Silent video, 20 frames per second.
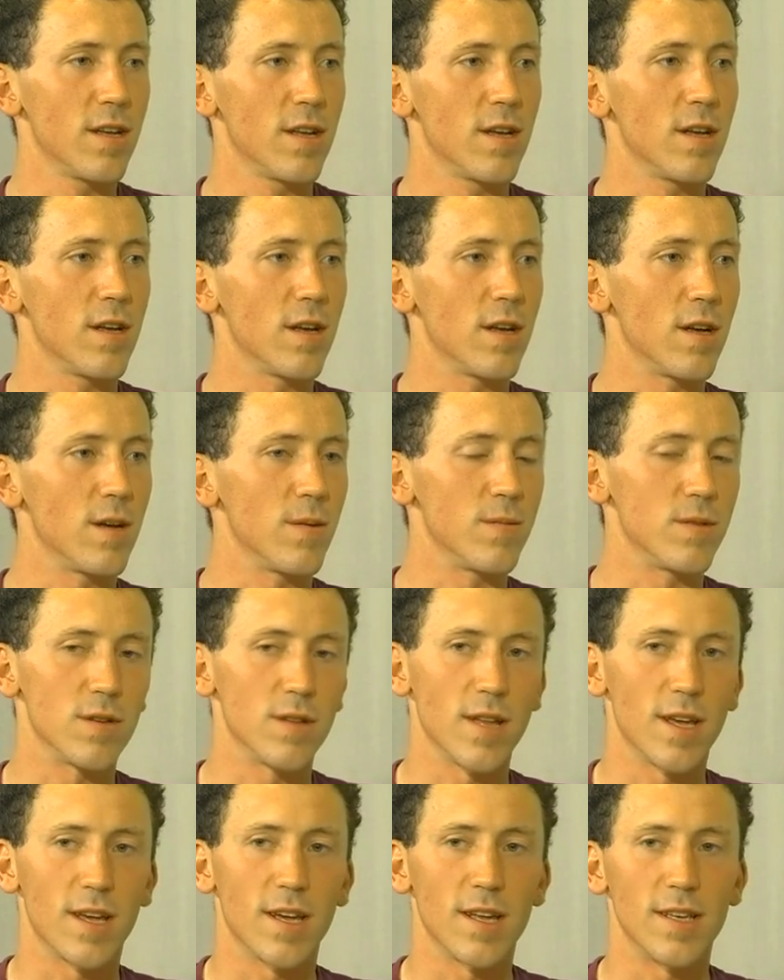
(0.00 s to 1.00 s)
Yeah. Um,
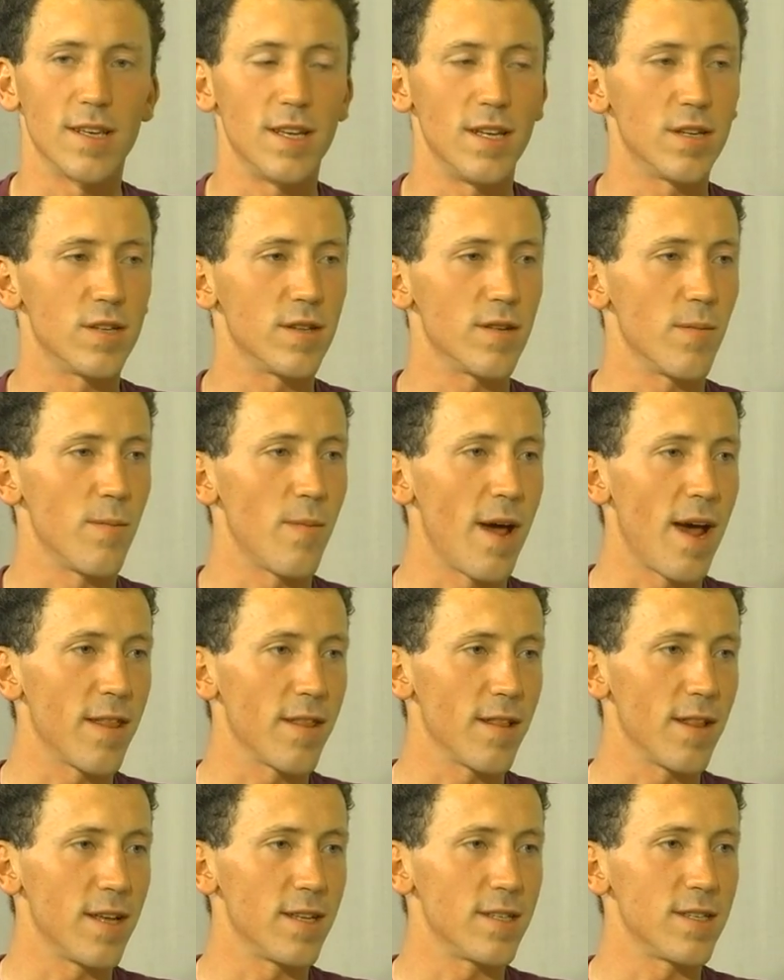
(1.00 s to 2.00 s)
so they can teach their
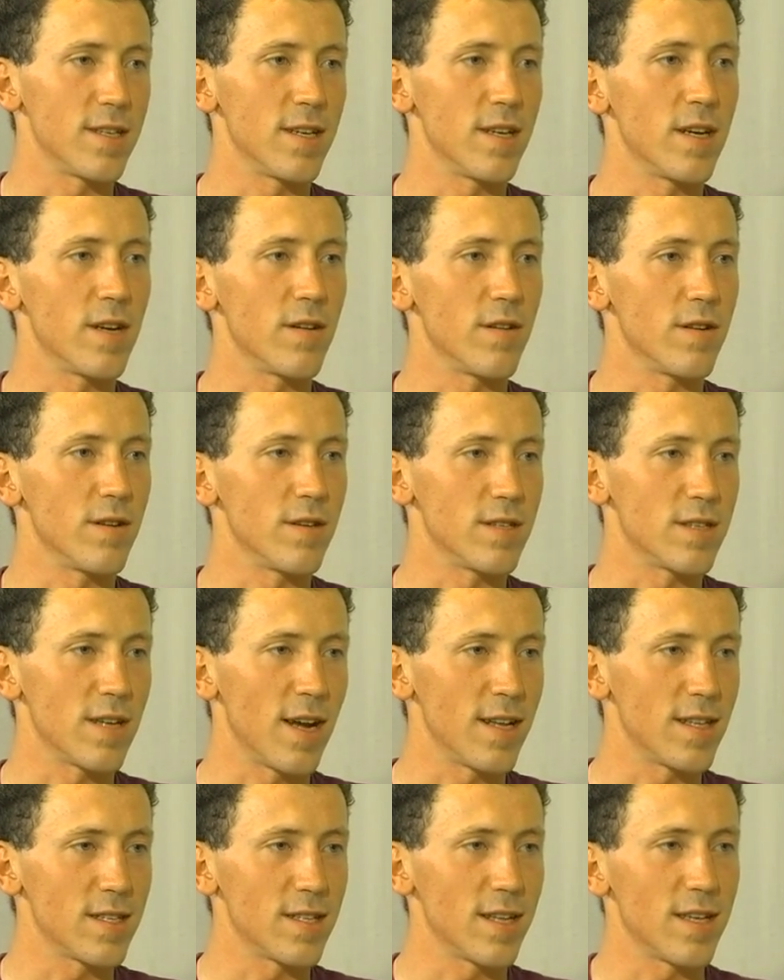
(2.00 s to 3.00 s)
math lesson or their
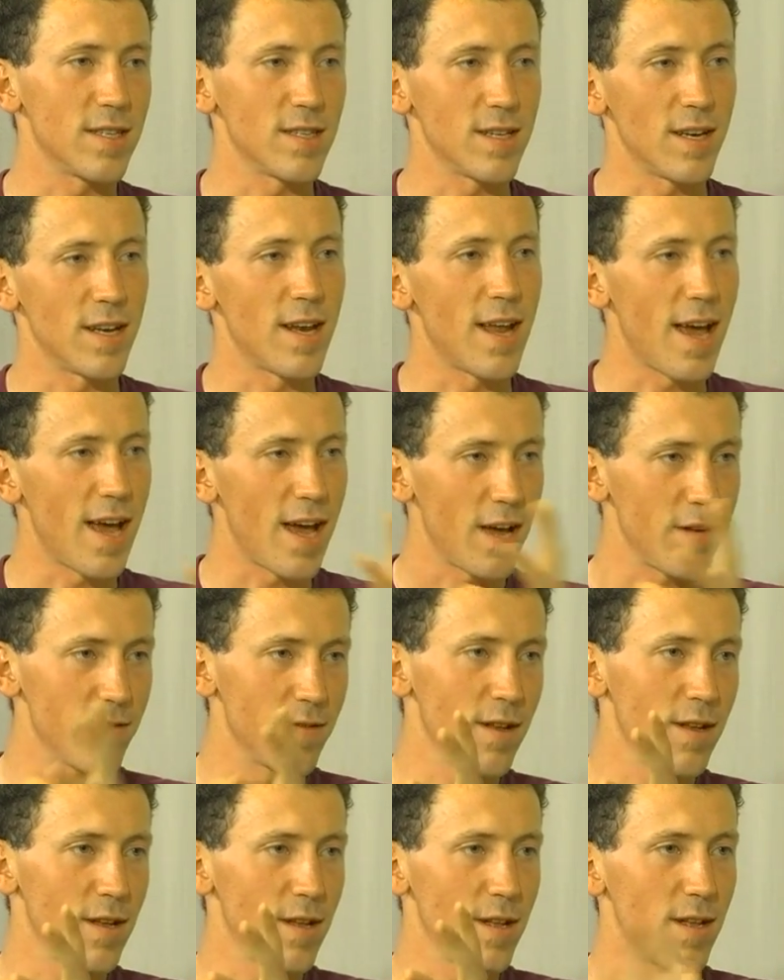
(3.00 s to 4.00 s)
science lesson and
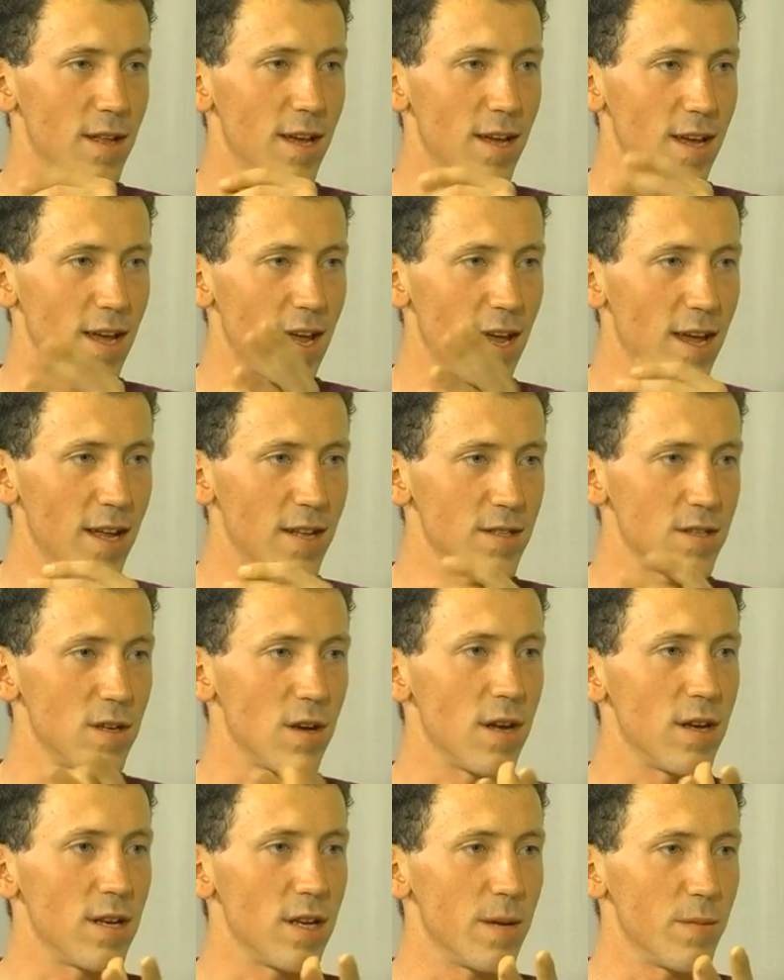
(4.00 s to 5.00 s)
have like a
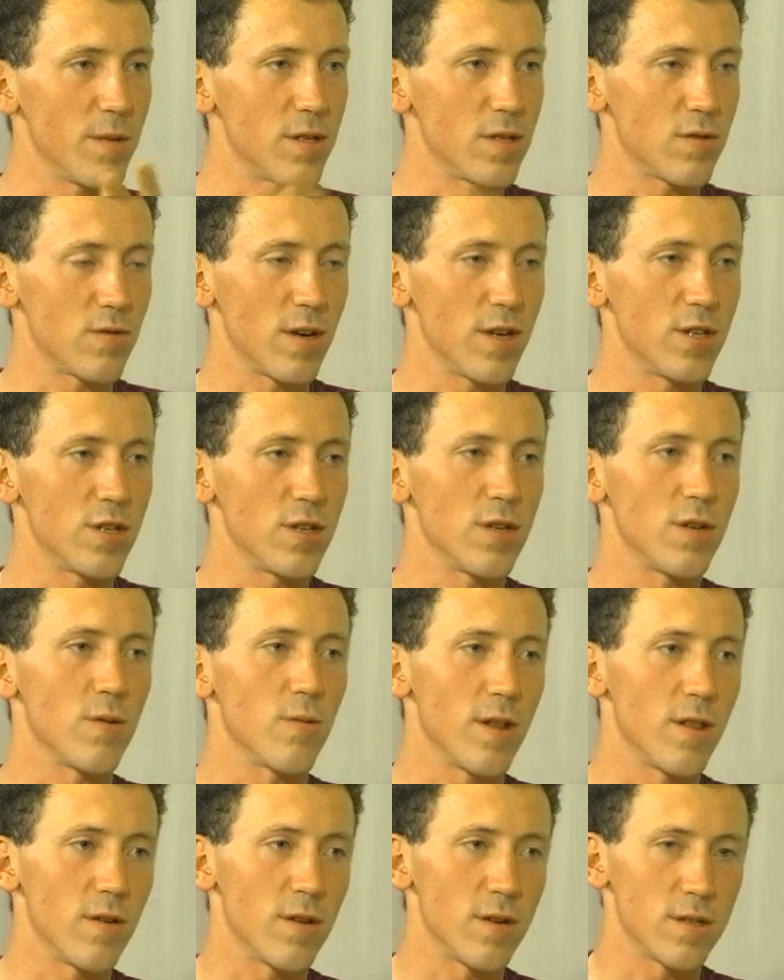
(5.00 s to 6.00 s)
hands-on demonstration or
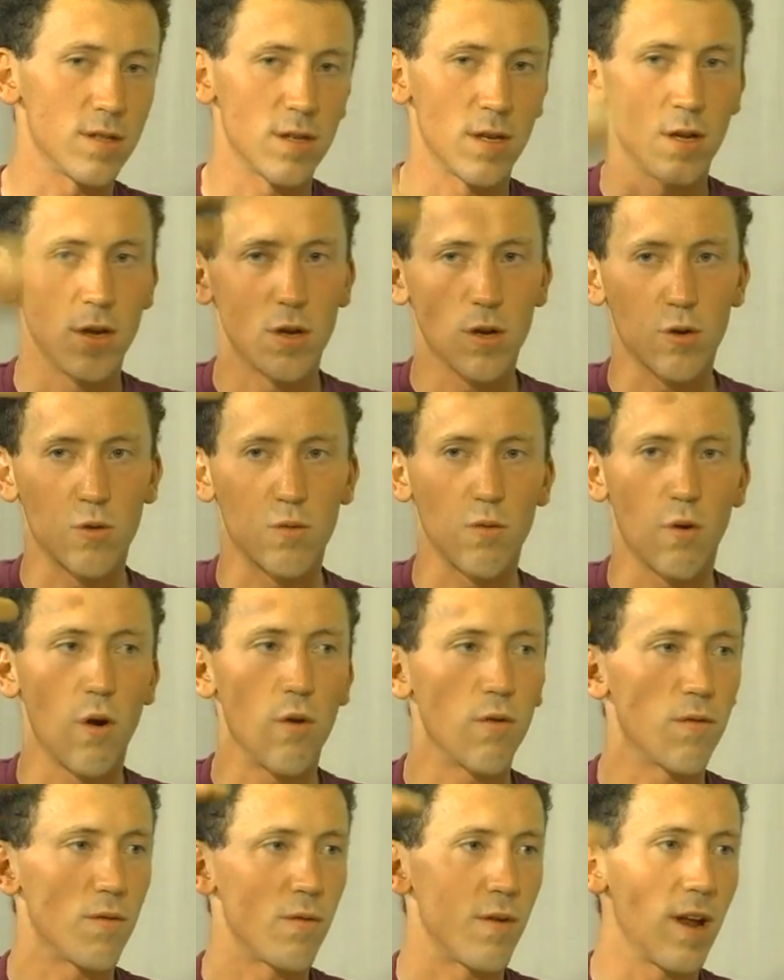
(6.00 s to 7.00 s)
whether it's
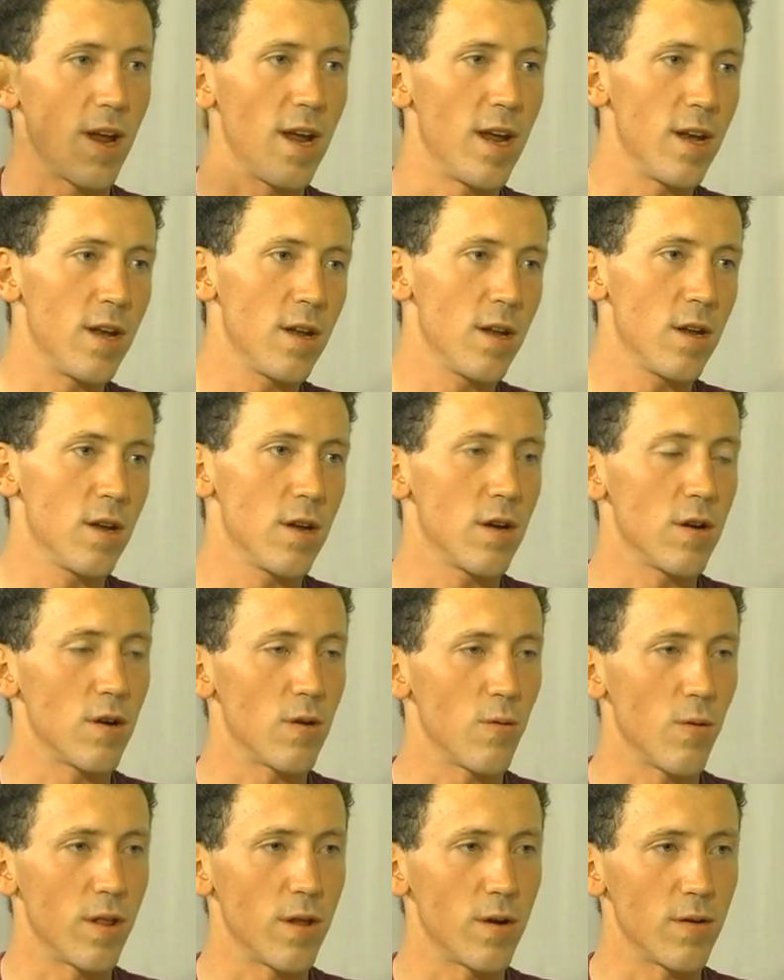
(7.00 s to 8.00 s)
growth rate
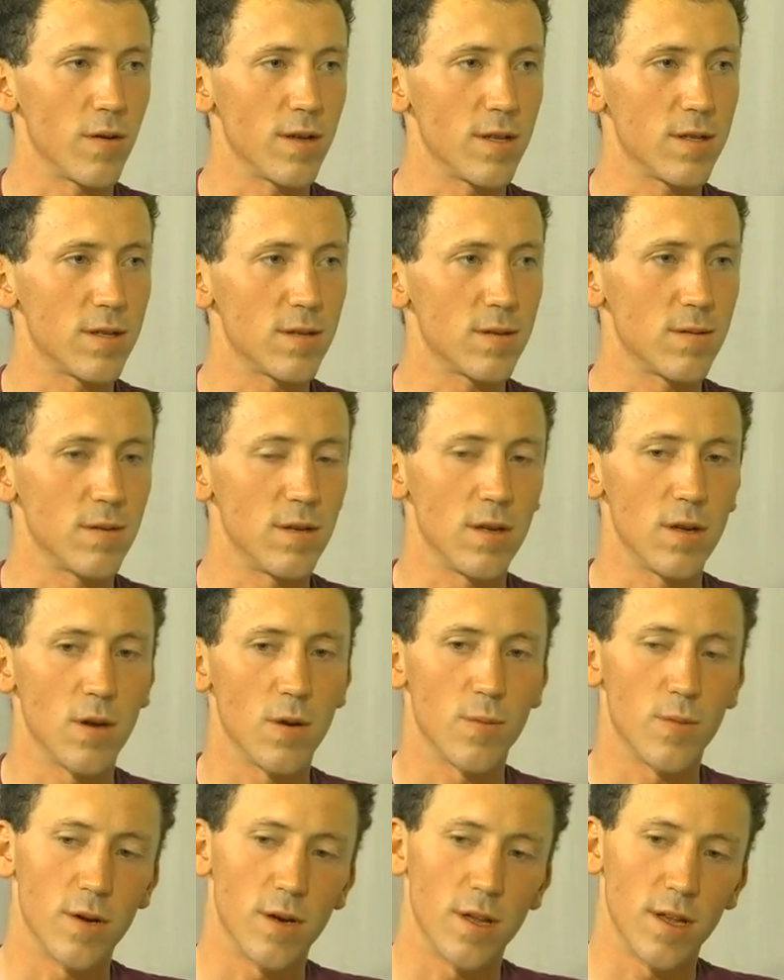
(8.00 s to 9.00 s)
or whether it's you
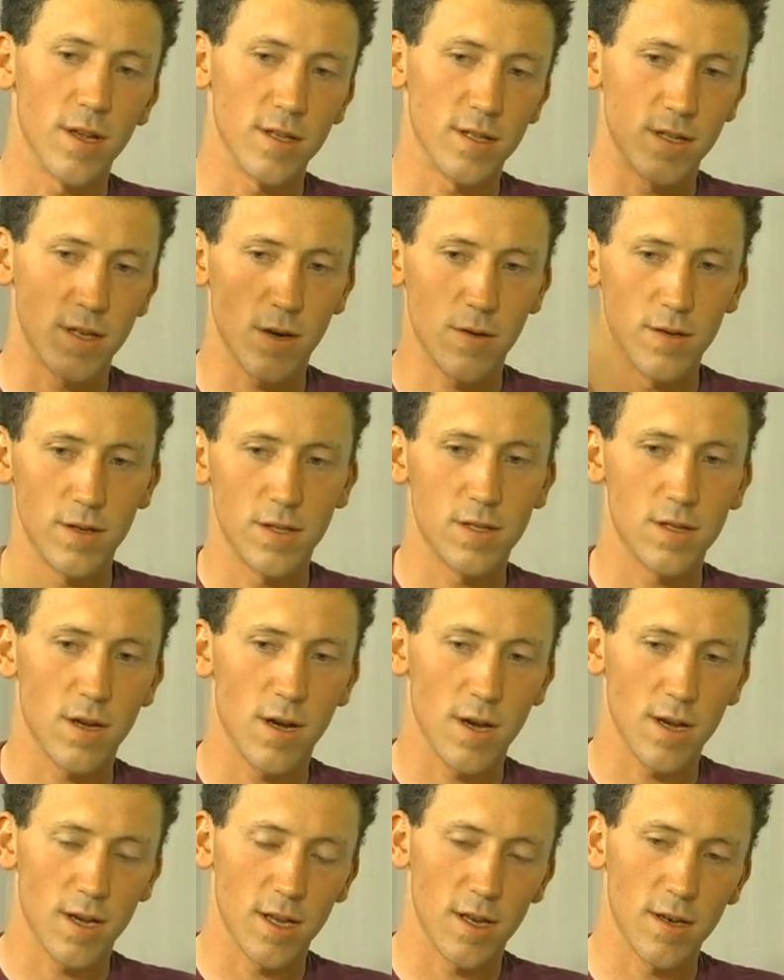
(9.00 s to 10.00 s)
know putting a celery
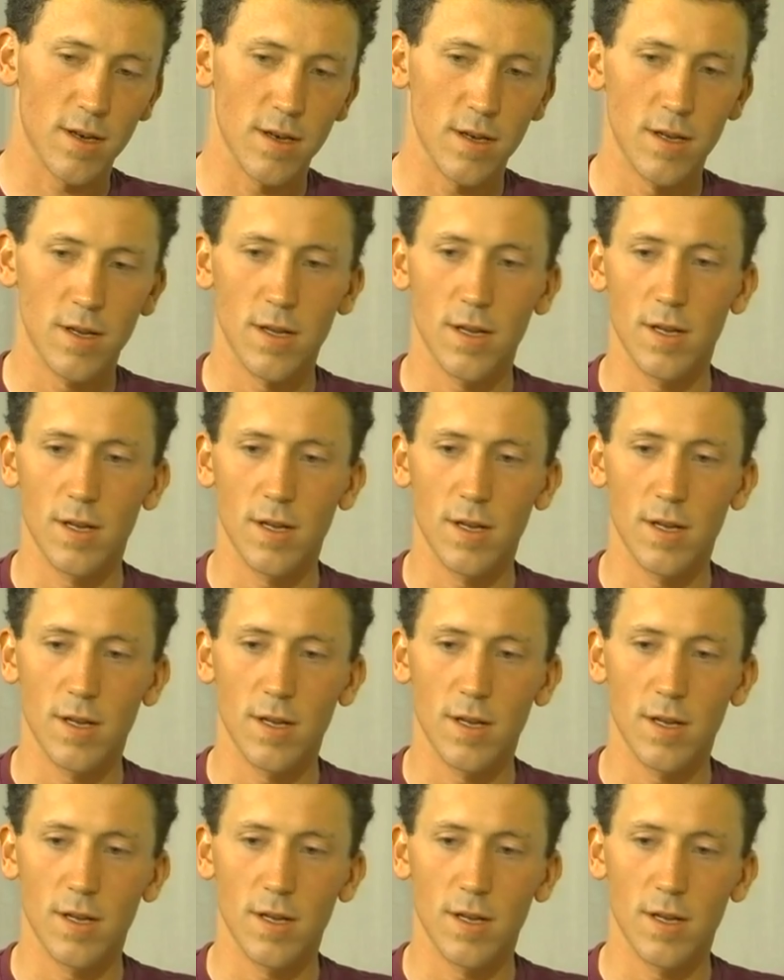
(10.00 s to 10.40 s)
stalk in